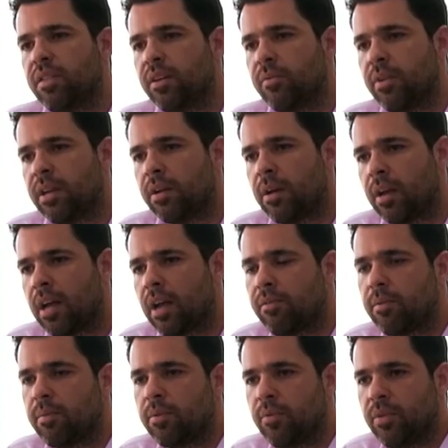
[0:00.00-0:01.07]
If the Greek
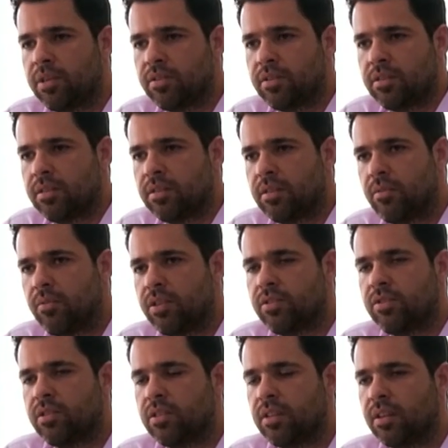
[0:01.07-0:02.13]
government
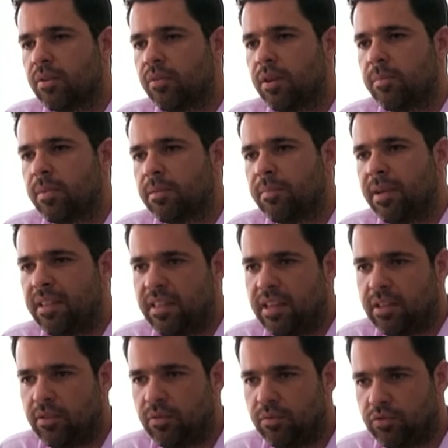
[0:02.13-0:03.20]
reaches an agreement by
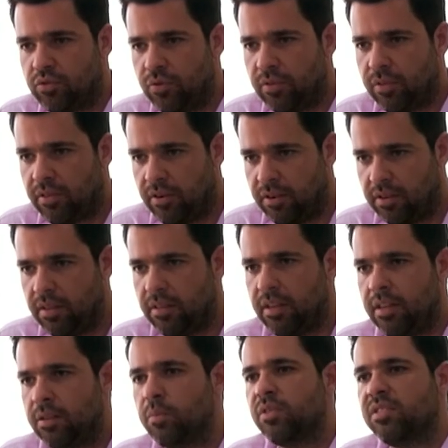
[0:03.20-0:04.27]
the end of June
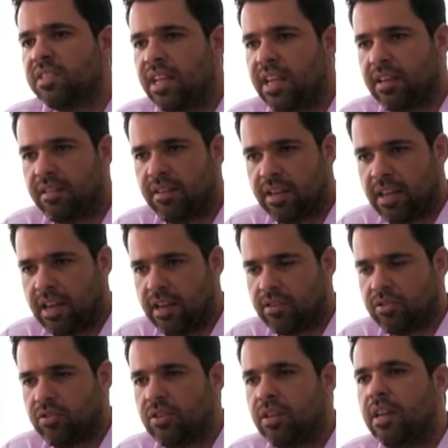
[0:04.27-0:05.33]
13th, it will take the
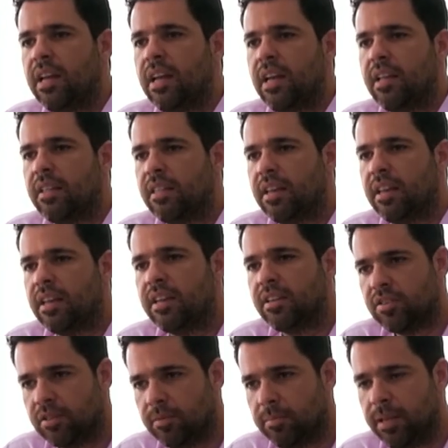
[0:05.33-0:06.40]
cash, and the
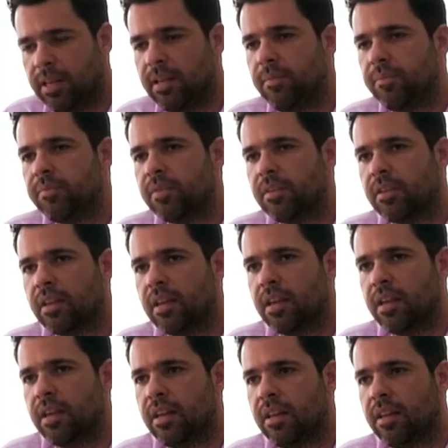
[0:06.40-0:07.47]
ECB,
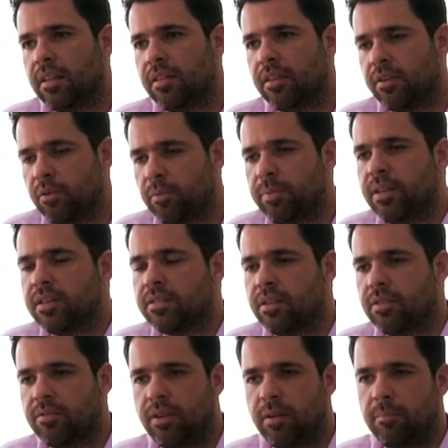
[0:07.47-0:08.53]
the European
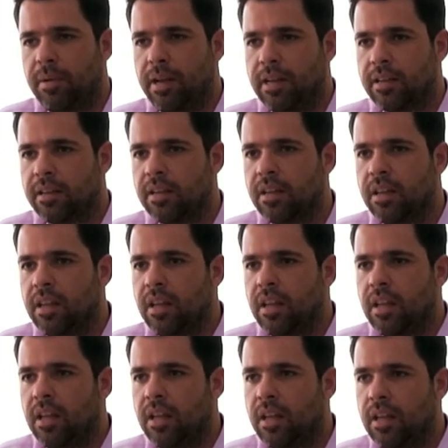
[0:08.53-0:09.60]
Central Bank,
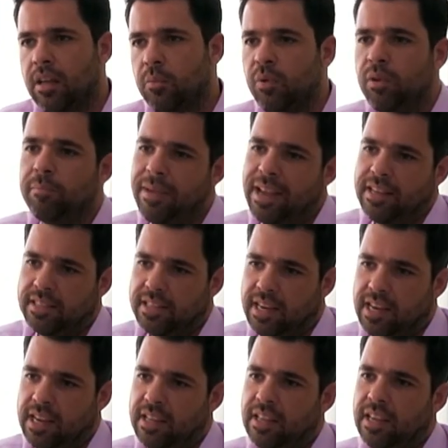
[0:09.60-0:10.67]
will
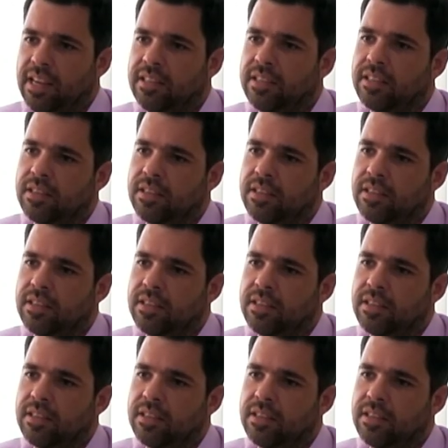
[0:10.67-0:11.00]
maintain